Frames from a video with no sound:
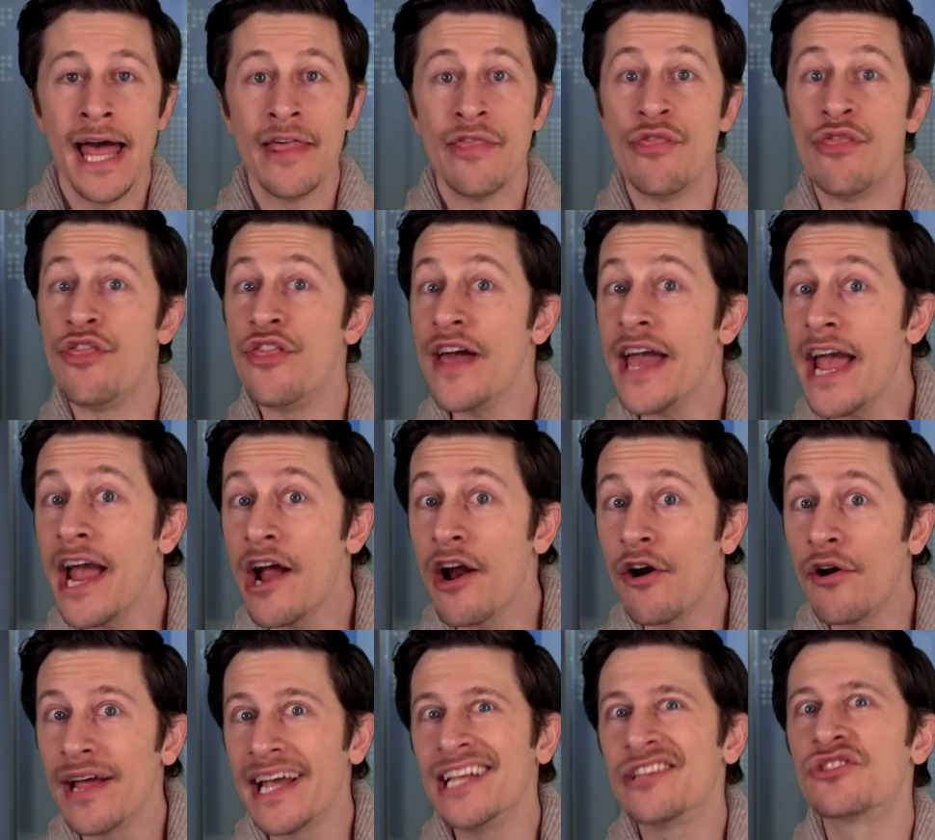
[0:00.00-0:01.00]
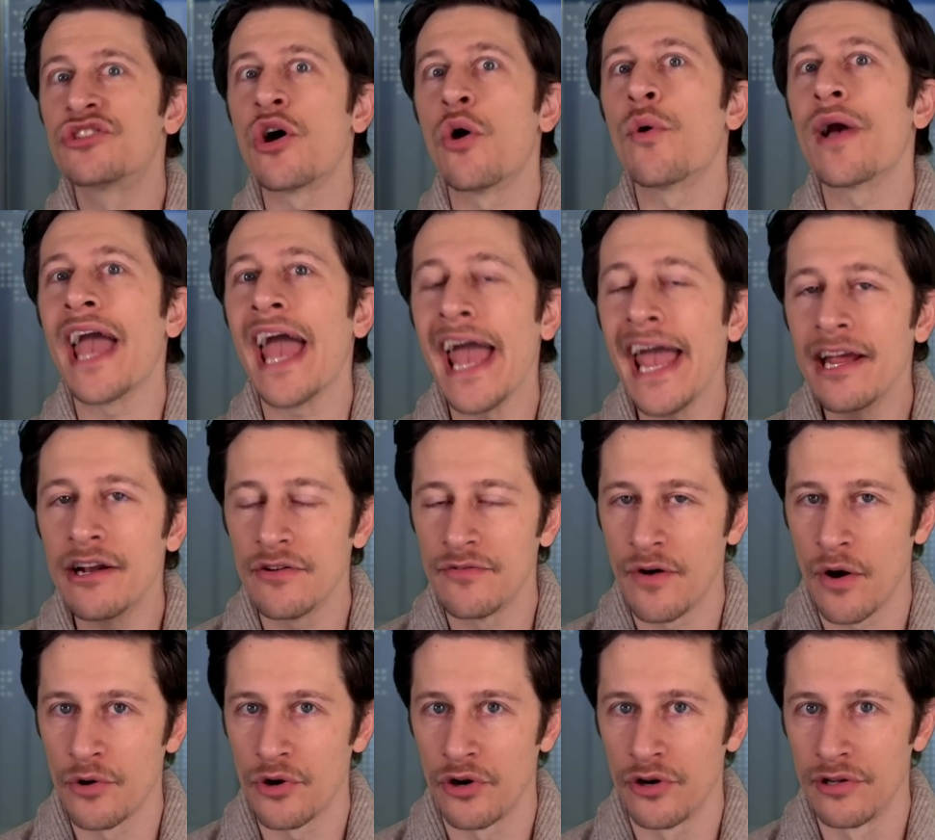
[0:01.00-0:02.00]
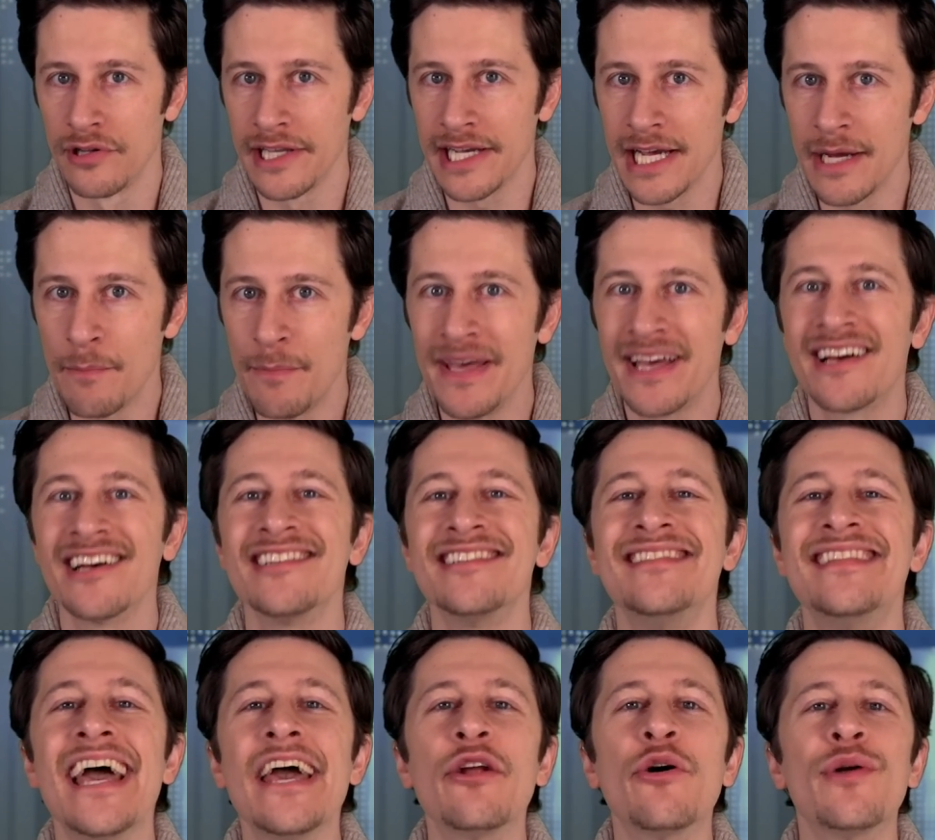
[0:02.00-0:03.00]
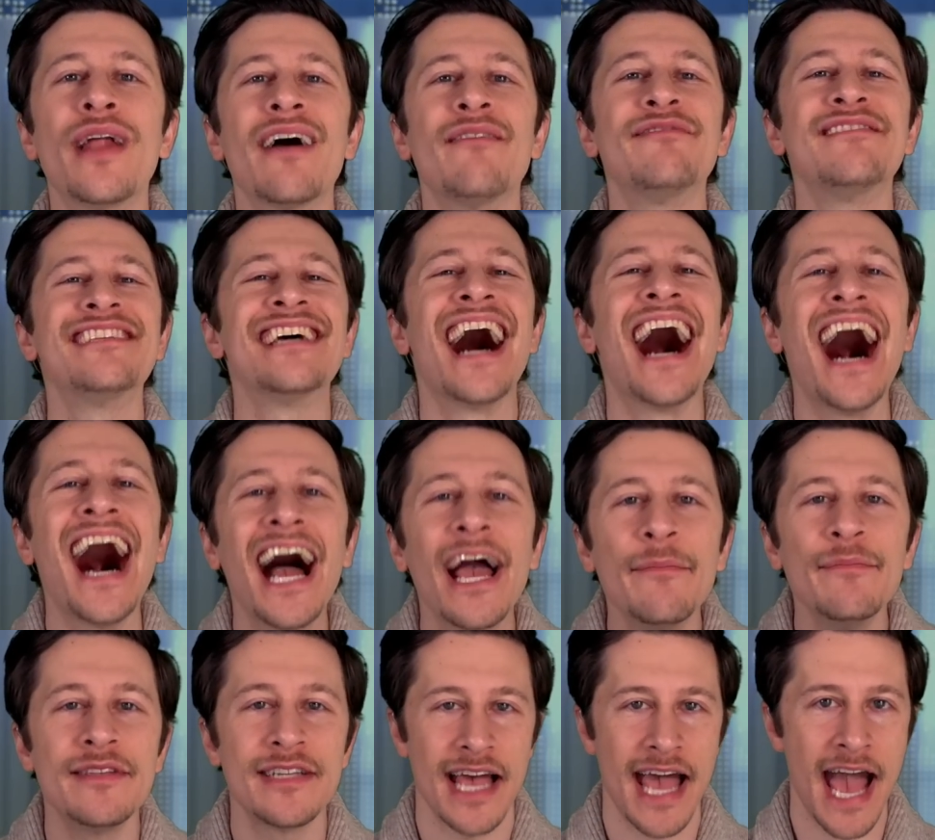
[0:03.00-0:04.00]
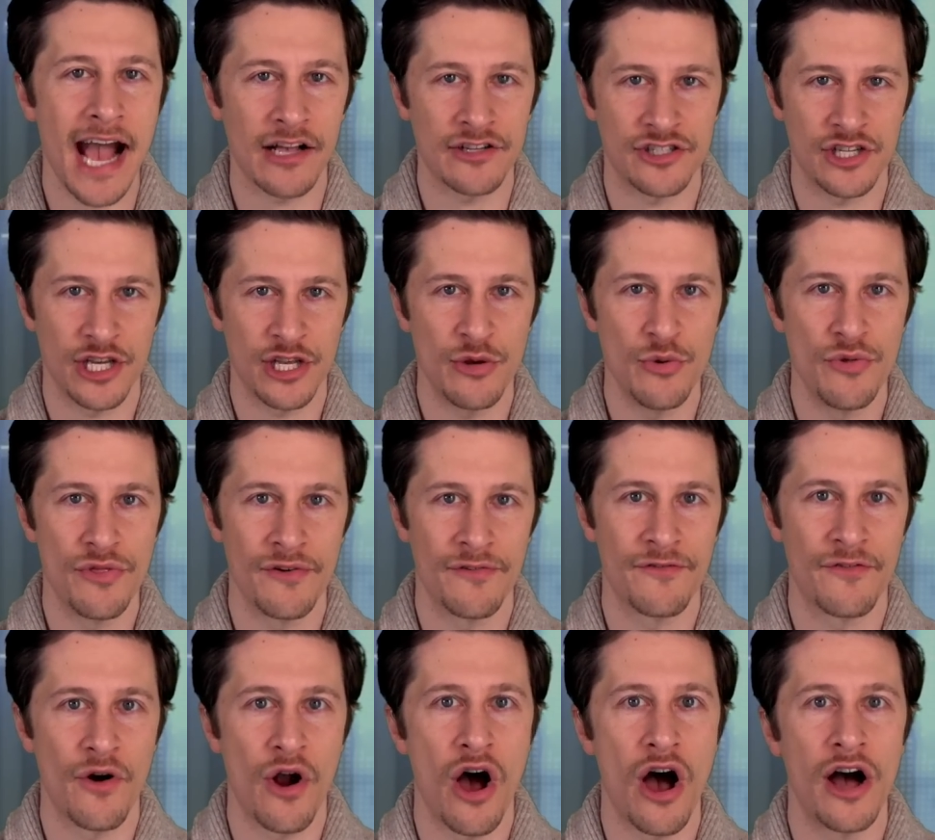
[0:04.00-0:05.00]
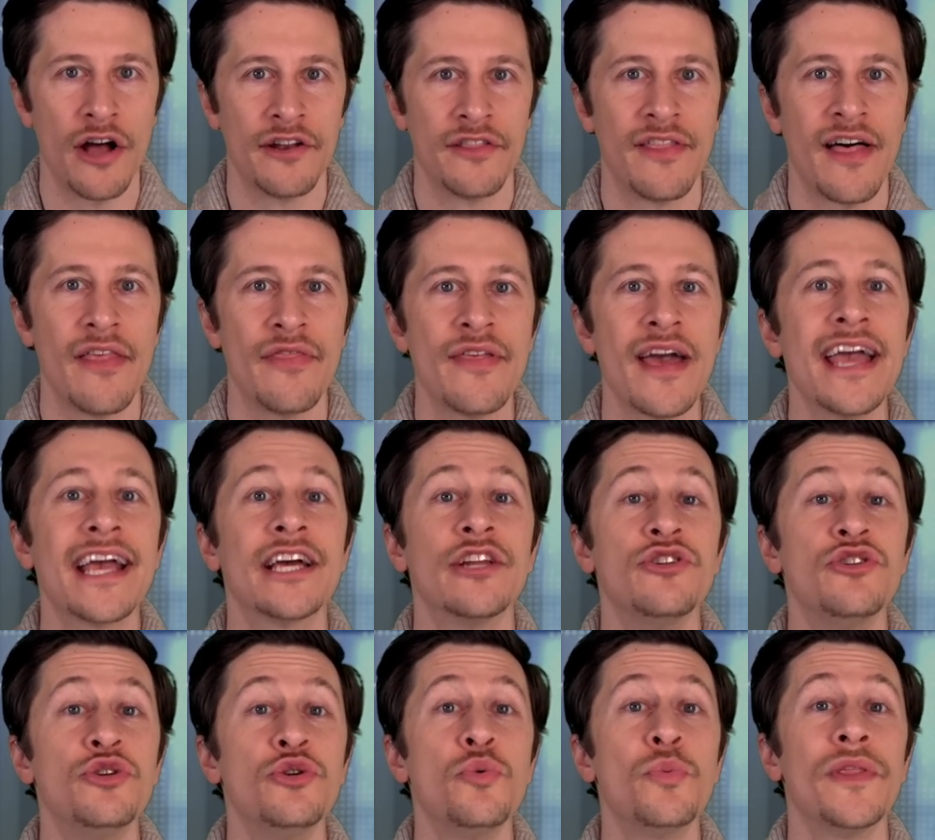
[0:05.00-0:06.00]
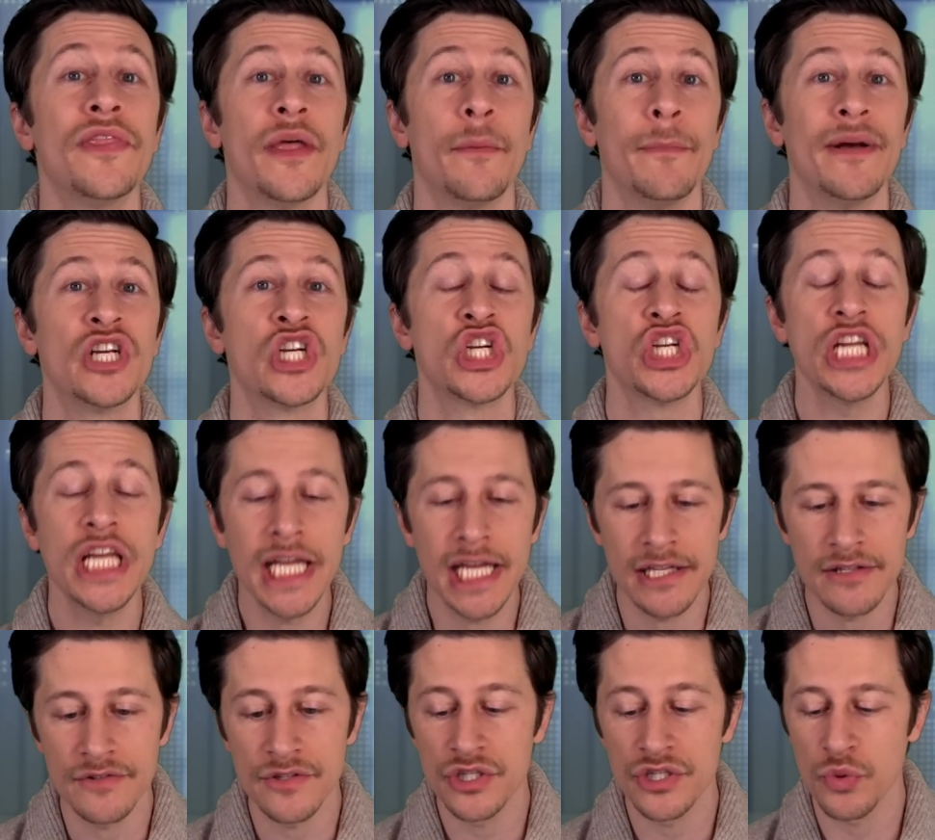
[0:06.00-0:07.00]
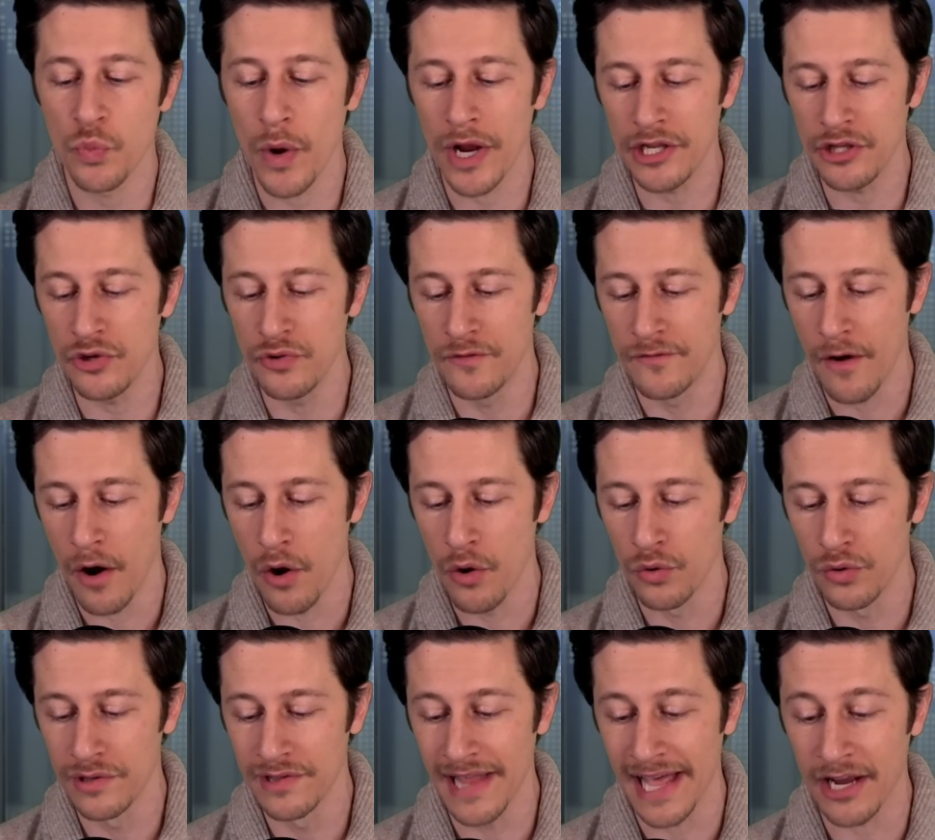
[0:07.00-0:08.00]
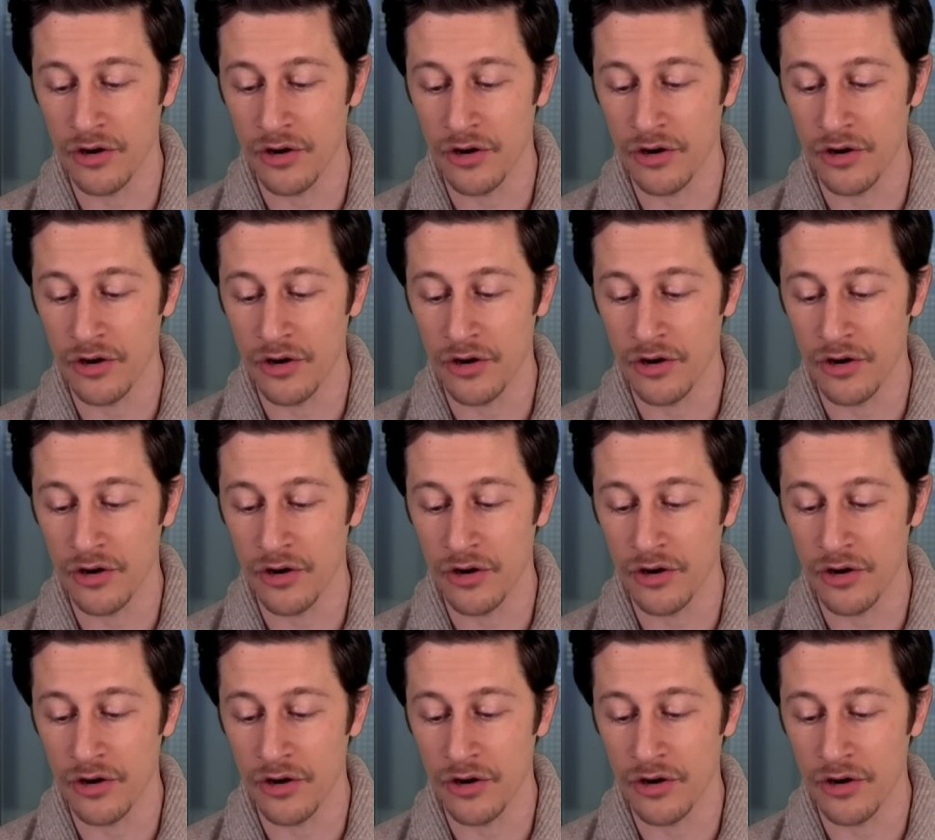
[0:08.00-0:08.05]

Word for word: there, it's okay to vote early because they don't have time to execute the fraud that they can do with the machines when you vote like